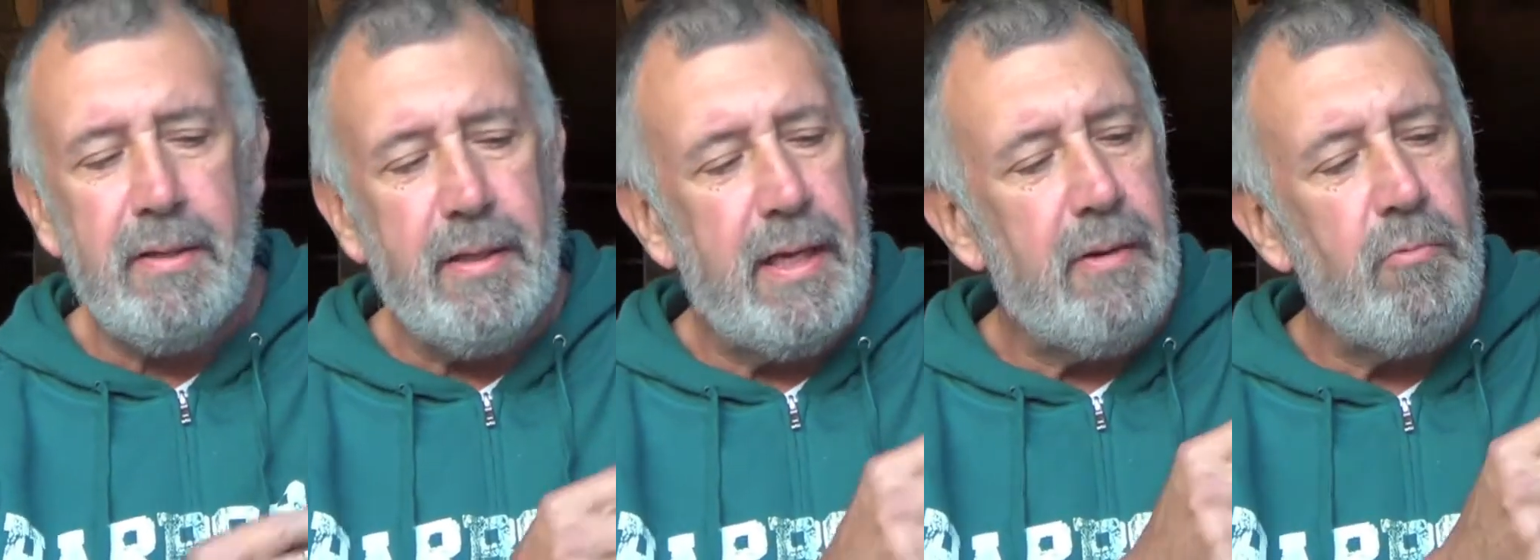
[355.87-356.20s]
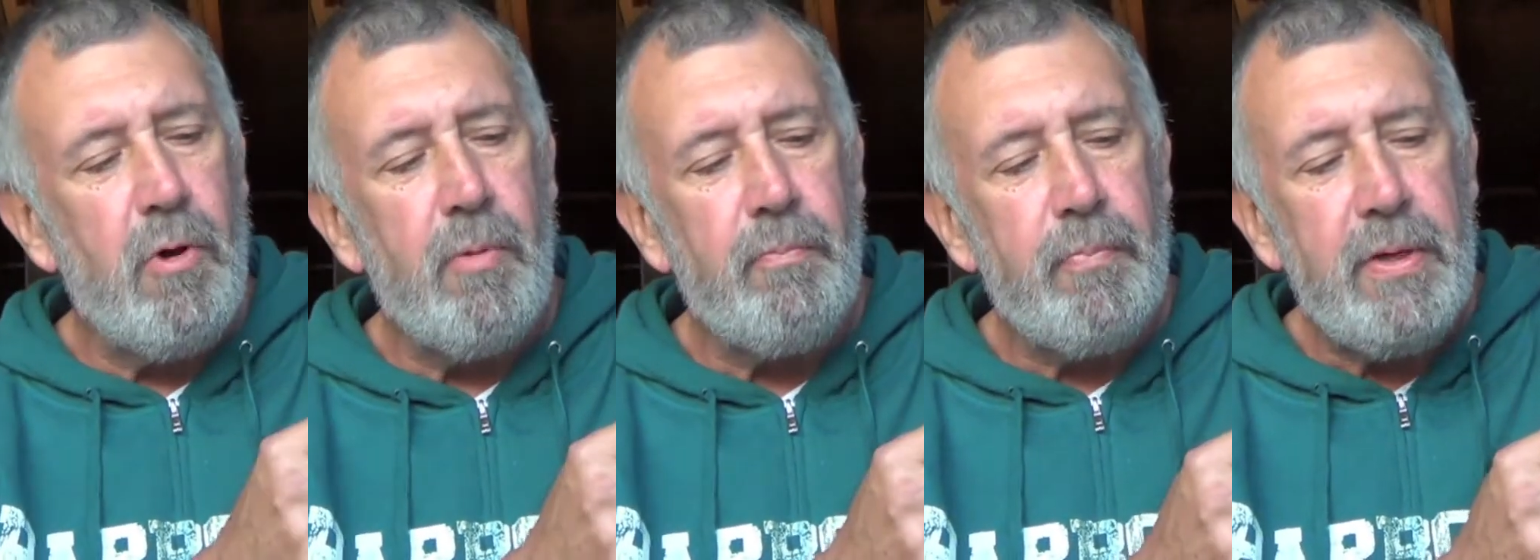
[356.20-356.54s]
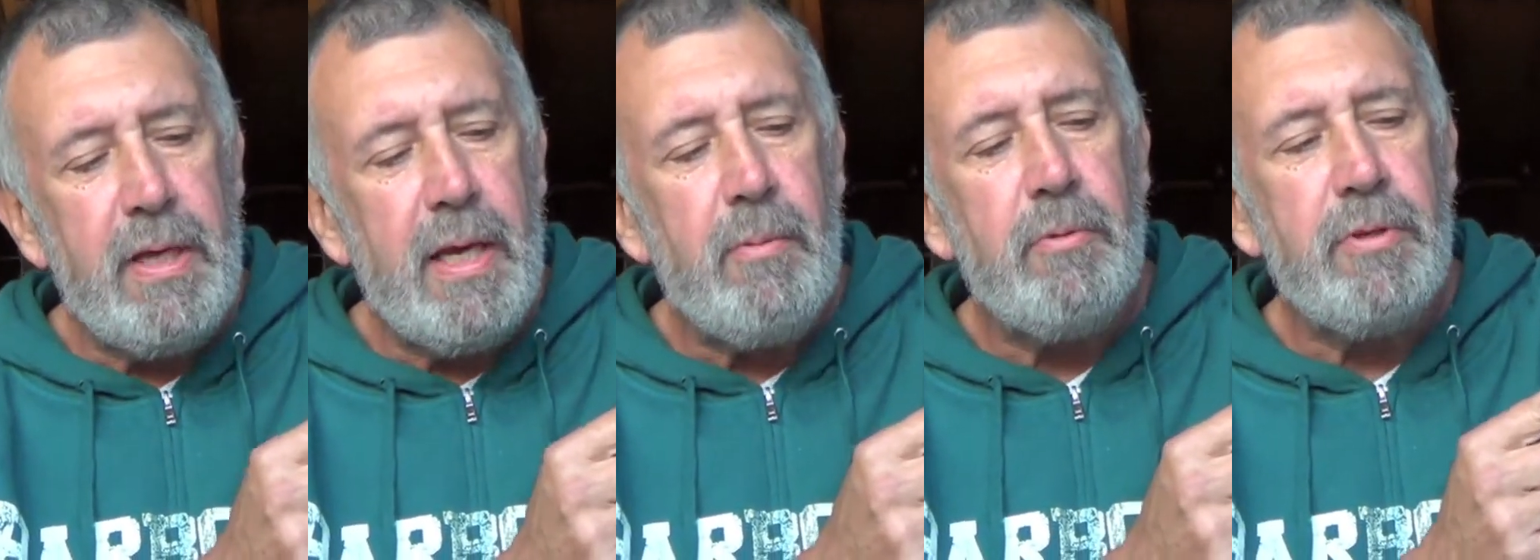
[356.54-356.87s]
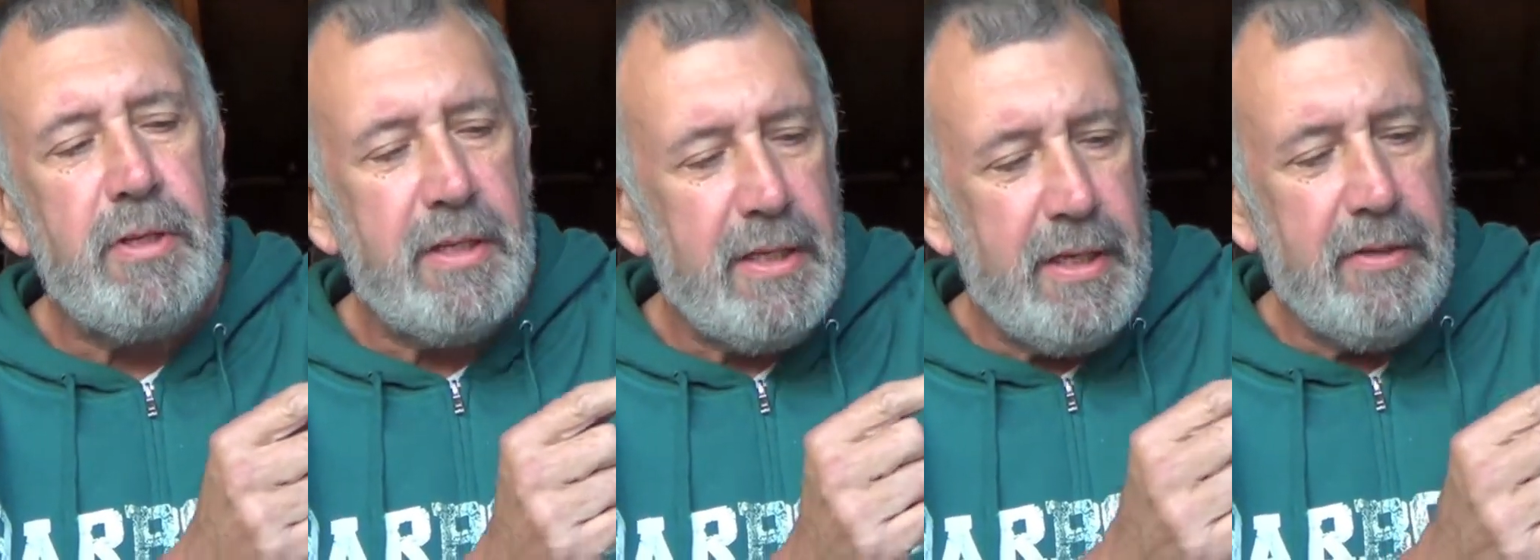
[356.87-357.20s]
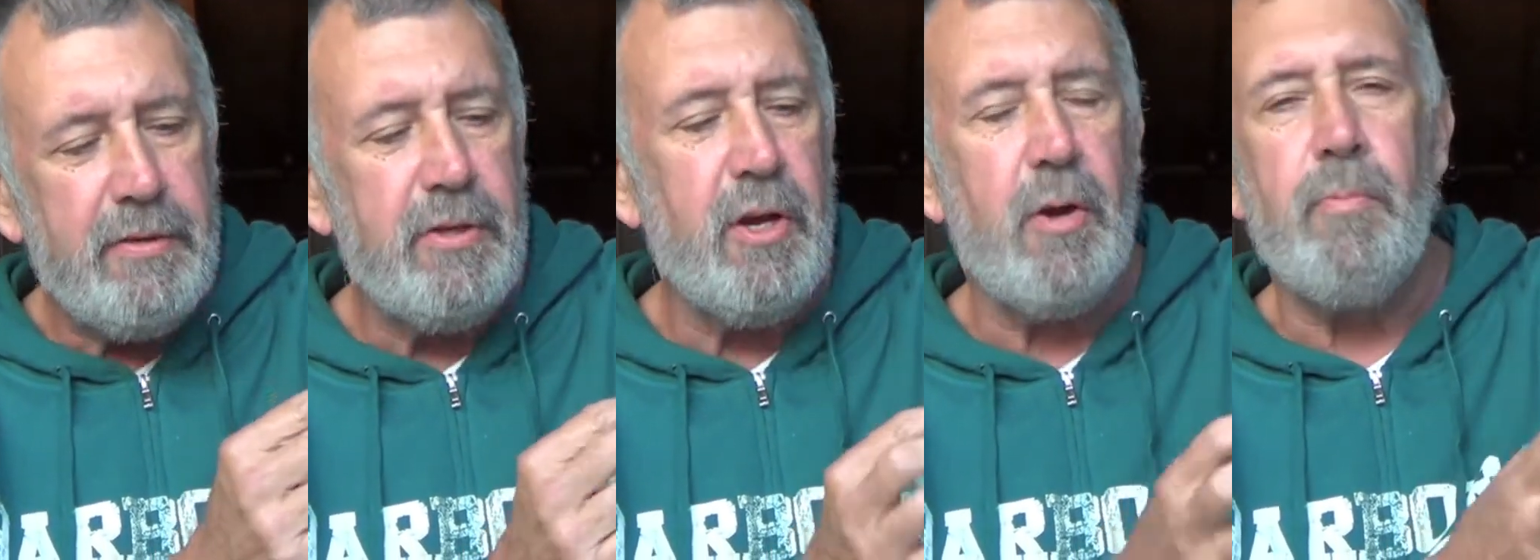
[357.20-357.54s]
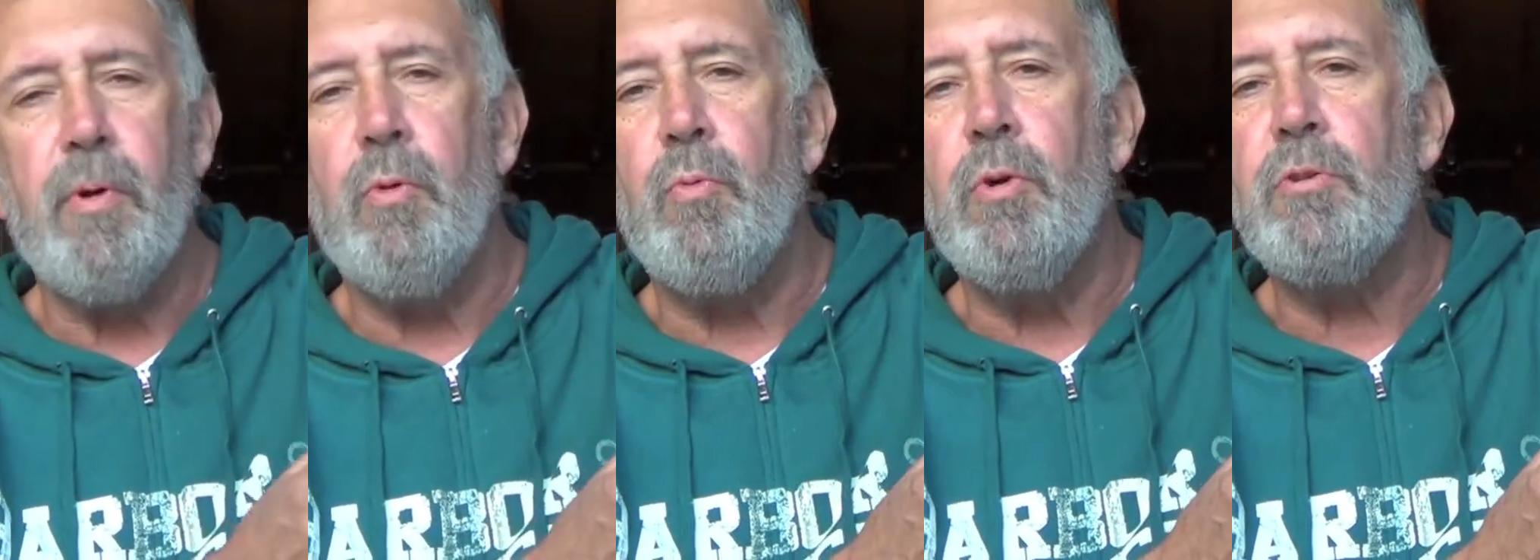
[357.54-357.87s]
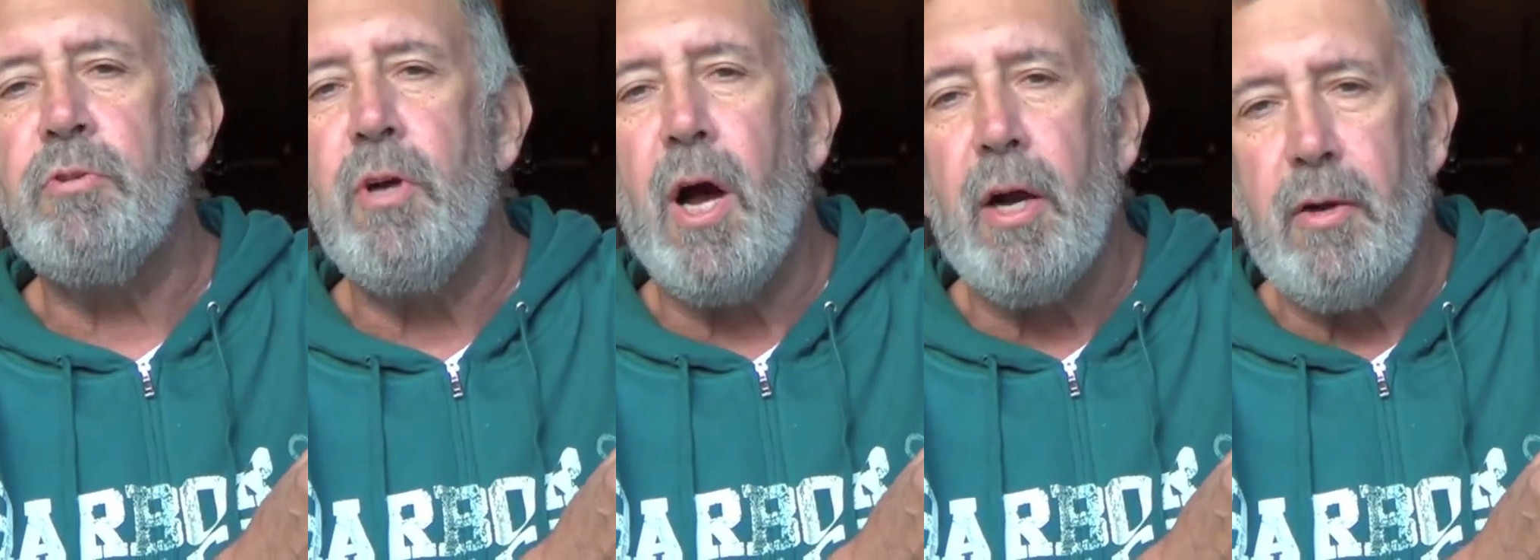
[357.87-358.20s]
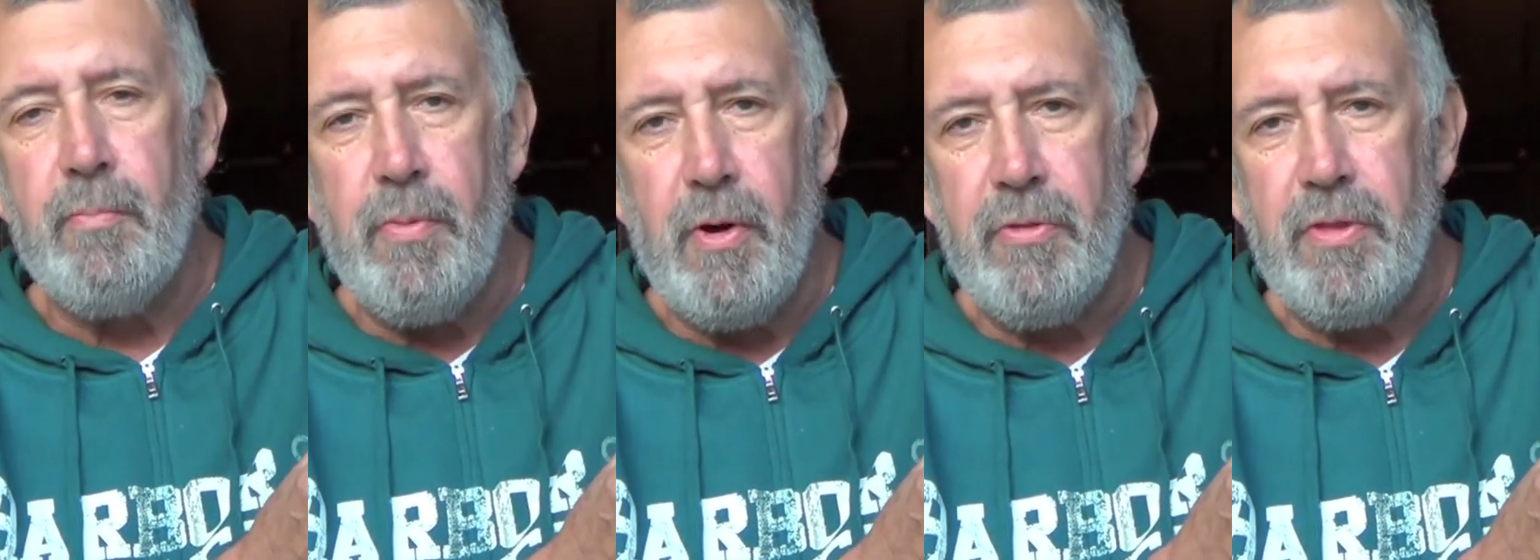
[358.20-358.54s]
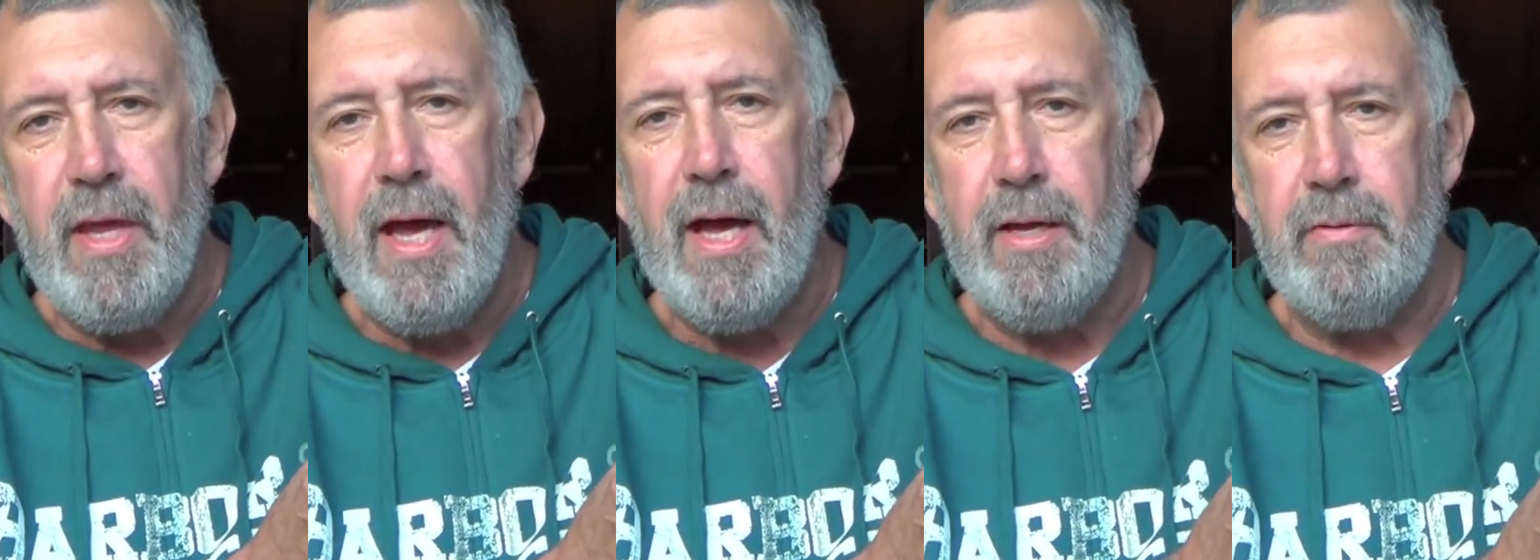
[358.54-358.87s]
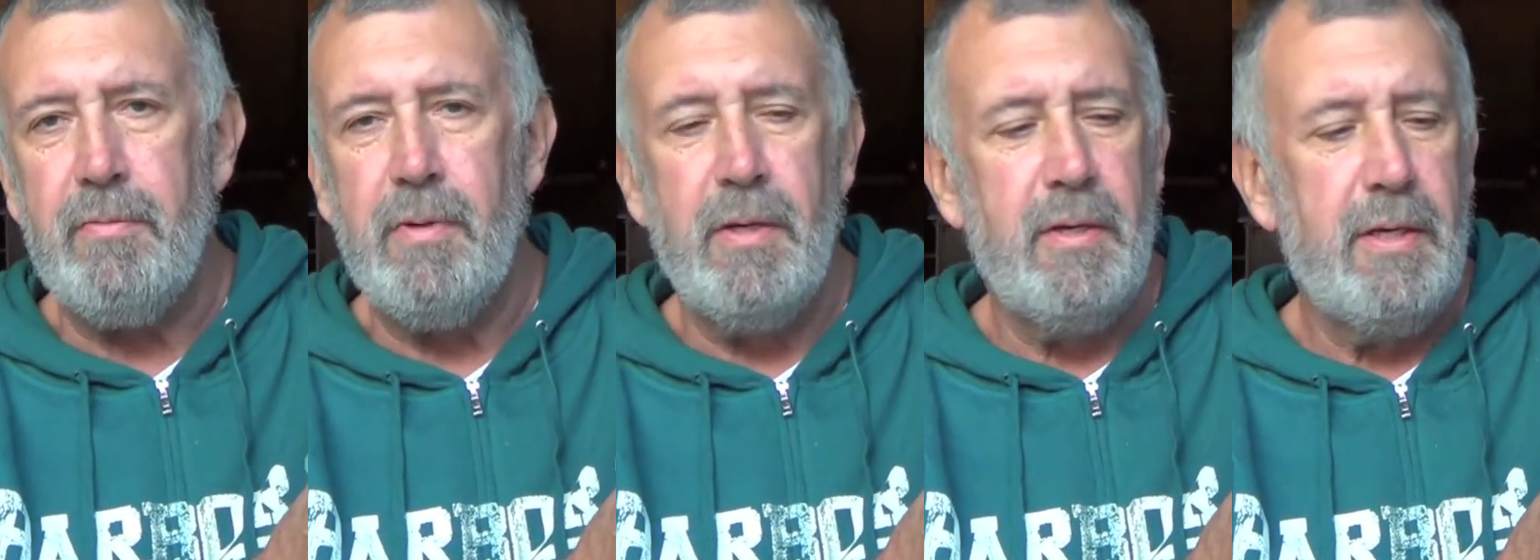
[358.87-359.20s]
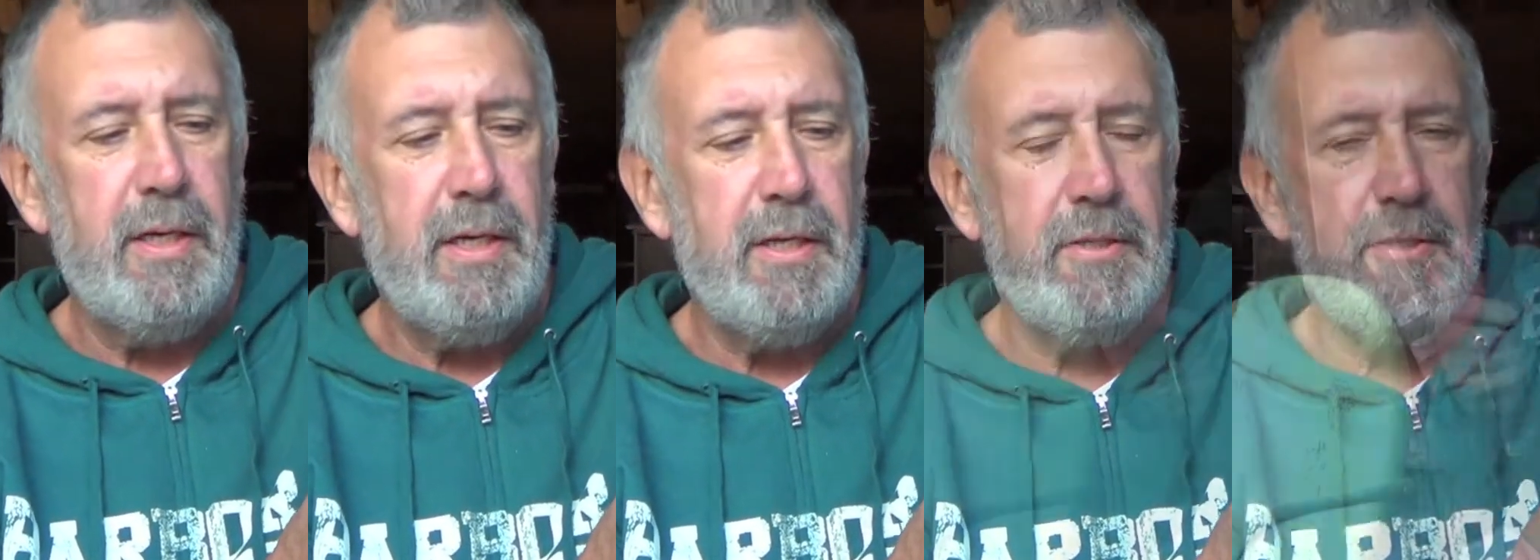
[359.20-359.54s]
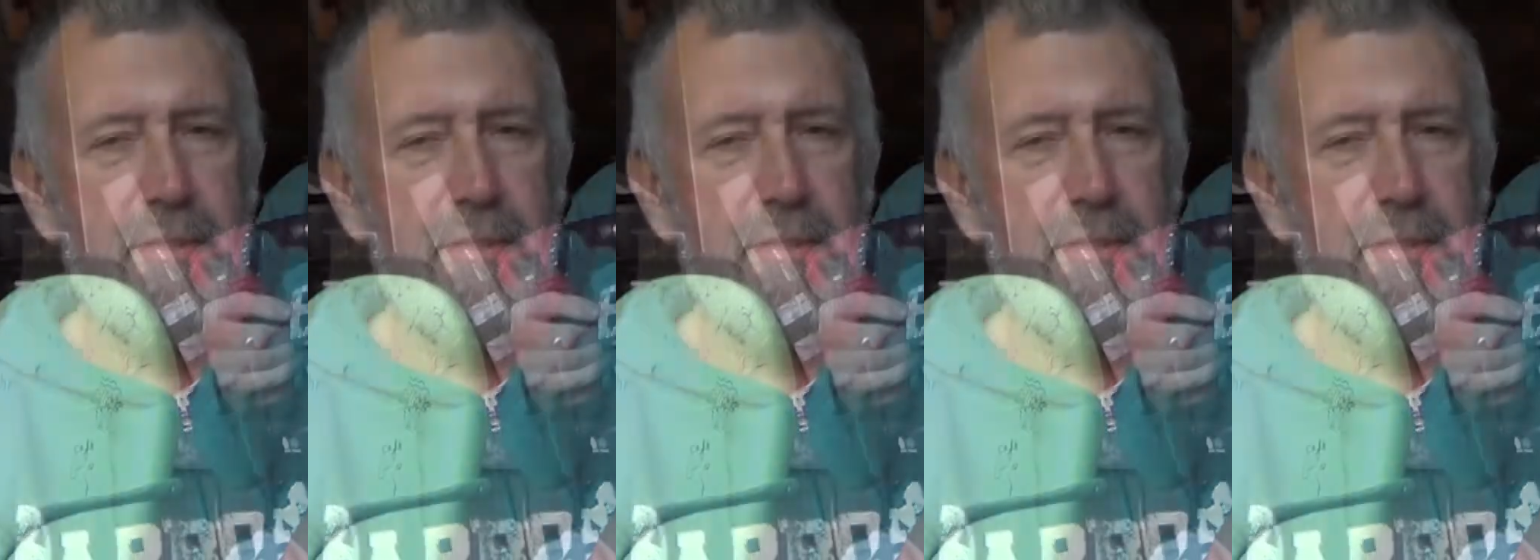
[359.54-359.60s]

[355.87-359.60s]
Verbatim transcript: they won't be able to get there, but we'll talk about that in a